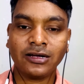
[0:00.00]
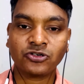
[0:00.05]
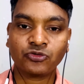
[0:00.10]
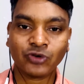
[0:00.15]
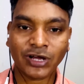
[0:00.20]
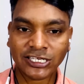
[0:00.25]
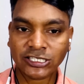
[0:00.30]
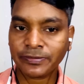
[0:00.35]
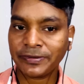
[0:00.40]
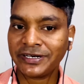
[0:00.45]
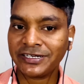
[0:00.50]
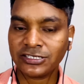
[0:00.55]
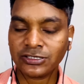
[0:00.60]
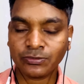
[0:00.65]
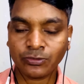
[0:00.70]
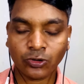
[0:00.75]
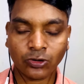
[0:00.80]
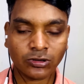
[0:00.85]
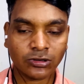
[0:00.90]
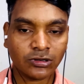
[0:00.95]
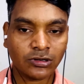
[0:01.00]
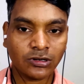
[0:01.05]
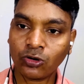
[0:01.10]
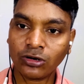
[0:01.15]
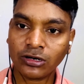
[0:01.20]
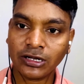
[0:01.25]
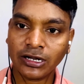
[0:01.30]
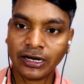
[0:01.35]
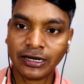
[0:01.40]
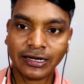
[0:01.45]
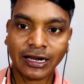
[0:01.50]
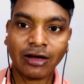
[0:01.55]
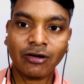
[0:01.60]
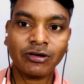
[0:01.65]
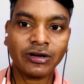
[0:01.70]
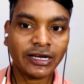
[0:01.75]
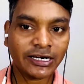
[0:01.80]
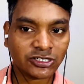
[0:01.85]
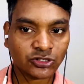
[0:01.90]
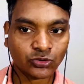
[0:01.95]
transparency mode. Now
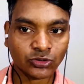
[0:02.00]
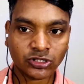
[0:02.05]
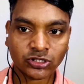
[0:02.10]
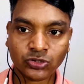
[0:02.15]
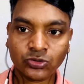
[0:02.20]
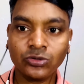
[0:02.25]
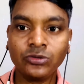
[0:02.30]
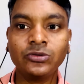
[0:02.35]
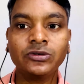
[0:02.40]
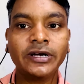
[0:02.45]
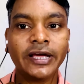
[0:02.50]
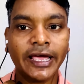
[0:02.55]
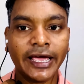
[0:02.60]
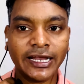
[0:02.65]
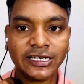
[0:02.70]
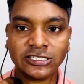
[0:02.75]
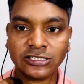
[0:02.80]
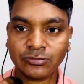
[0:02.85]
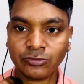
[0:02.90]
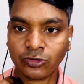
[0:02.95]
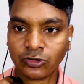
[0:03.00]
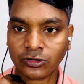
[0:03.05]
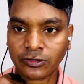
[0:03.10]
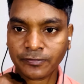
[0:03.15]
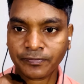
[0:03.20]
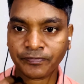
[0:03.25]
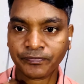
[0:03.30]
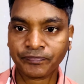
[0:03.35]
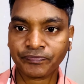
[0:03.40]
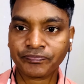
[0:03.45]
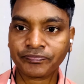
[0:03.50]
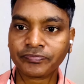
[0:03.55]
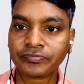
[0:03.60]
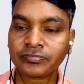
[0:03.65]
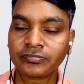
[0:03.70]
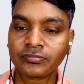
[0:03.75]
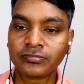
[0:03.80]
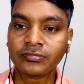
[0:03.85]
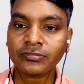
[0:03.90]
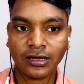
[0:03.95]
let's switch to NC mode.
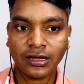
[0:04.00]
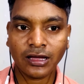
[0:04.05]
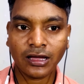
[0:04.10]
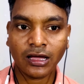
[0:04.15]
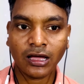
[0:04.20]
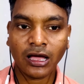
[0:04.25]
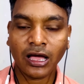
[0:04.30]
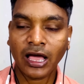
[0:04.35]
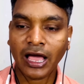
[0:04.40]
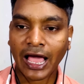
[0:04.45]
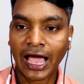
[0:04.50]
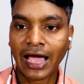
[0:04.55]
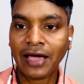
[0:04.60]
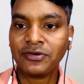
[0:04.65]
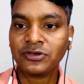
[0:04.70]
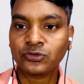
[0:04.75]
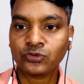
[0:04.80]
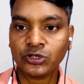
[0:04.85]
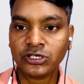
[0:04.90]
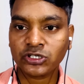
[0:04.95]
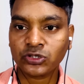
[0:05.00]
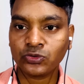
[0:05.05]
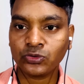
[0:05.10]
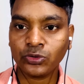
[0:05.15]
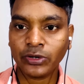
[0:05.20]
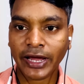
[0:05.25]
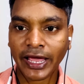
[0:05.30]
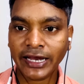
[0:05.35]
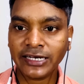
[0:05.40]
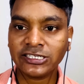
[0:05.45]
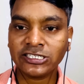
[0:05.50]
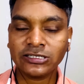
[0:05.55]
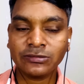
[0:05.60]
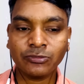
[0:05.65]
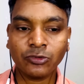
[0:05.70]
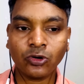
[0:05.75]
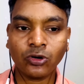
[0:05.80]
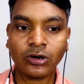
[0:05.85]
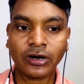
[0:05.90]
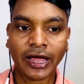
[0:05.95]
I have switched to NC
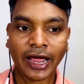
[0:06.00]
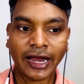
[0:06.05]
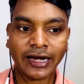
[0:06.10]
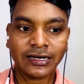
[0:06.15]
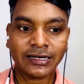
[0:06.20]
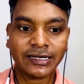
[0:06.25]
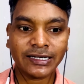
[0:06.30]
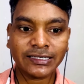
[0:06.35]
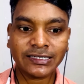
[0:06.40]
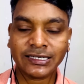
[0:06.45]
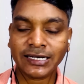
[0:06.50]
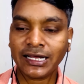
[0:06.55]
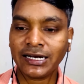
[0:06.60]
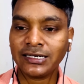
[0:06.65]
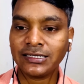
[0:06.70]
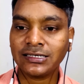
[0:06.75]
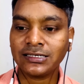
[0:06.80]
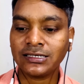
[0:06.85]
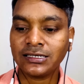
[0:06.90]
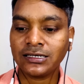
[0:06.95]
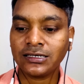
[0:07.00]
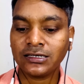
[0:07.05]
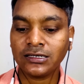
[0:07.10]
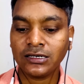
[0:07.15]
mode and I can